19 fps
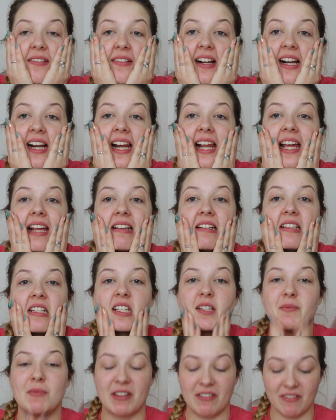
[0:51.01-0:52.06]
I've
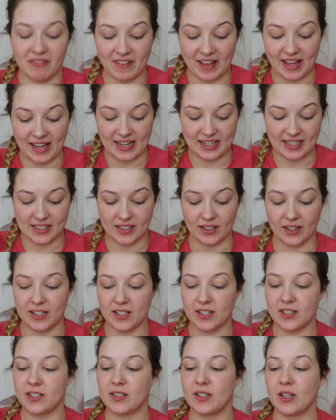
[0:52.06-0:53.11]
cleansed my face. I
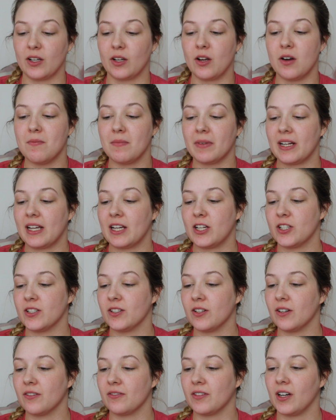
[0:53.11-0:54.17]
used a
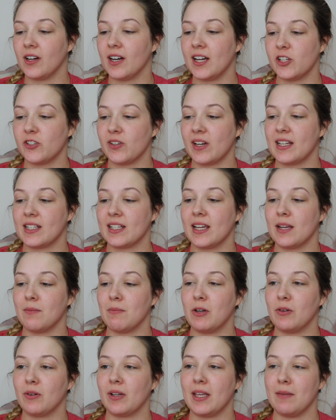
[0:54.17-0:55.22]
combination of the Hydrating
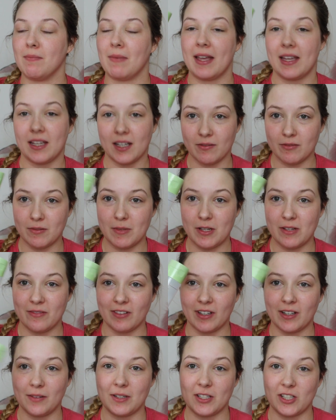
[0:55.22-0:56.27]
Milky Makeup
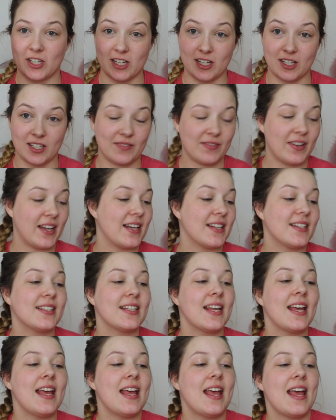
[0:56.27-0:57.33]
Remover, which I used
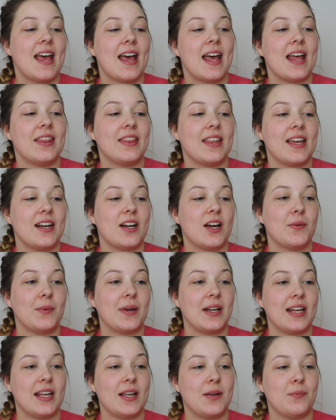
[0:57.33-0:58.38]
first, and then I
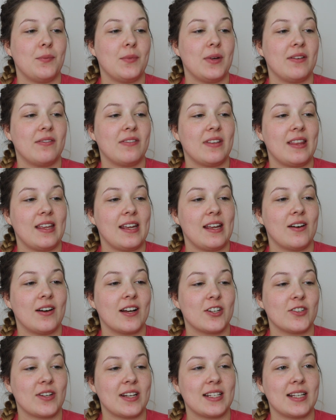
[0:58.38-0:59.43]
went in with the
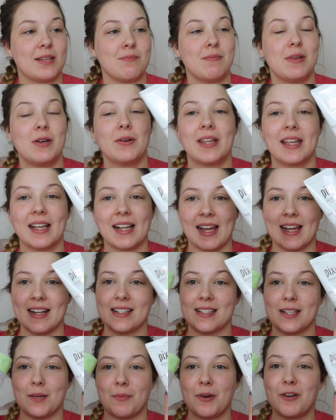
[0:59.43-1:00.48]
Hydrating Milky
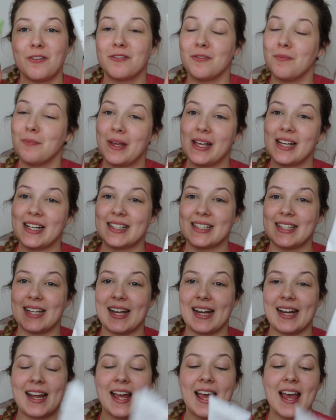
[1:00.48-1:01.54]
Cleanser, both from
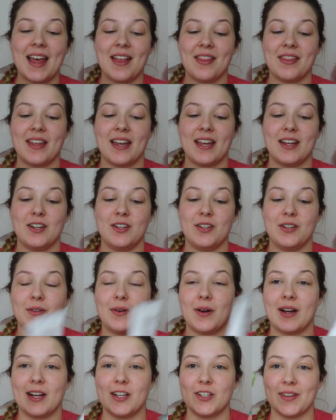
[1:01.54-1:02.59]
Pixi, their new
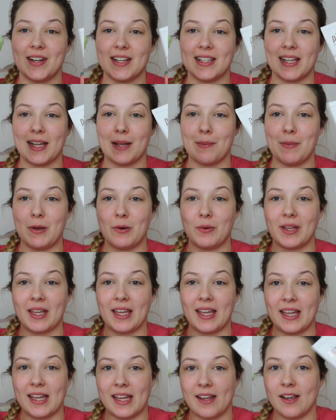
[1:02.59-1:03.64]
Hydrating
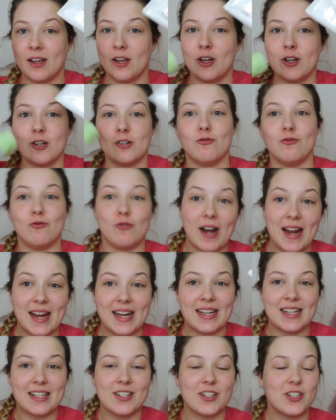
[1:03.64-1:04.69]
Milky
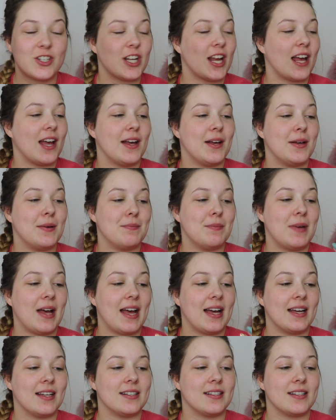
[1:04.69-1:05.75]
range, um,
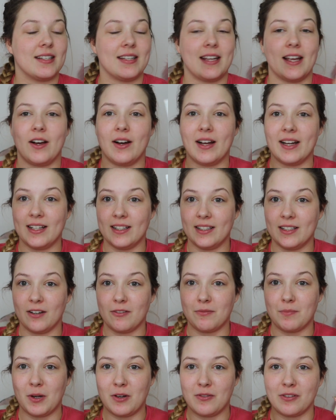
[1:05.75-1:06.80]
and yeah, I
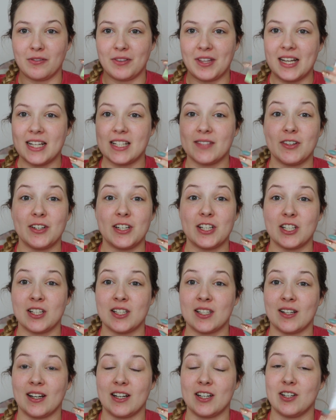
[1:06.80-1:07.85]
love both of these. I've only
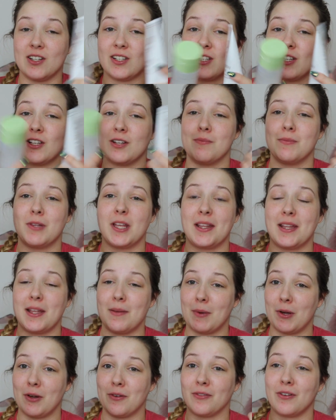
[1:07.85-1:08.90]
just started using them, but they're
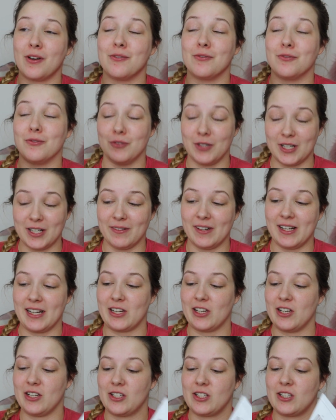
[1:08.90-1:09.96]
both really, really
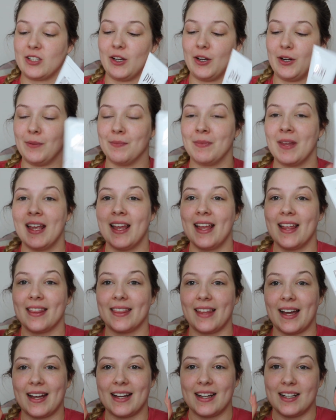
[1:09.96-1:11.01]
good. So
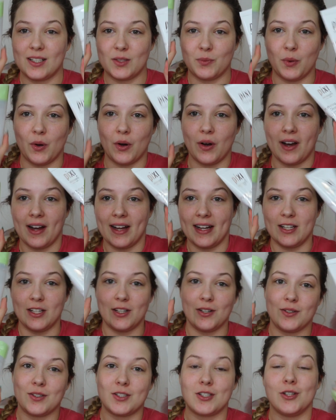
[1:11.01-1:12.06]
that is what I
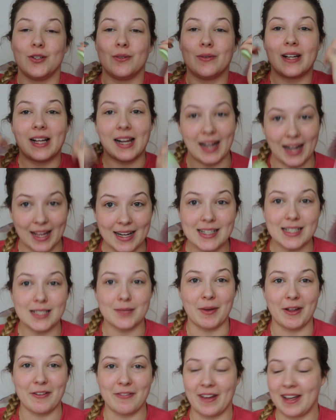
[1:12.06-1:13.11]
use to
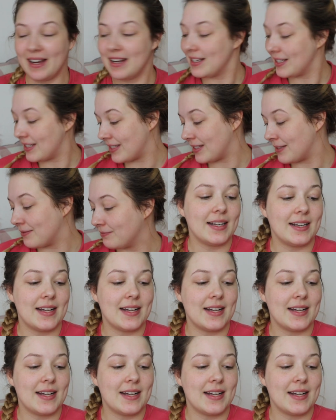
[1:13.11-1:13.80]
cleanse my face.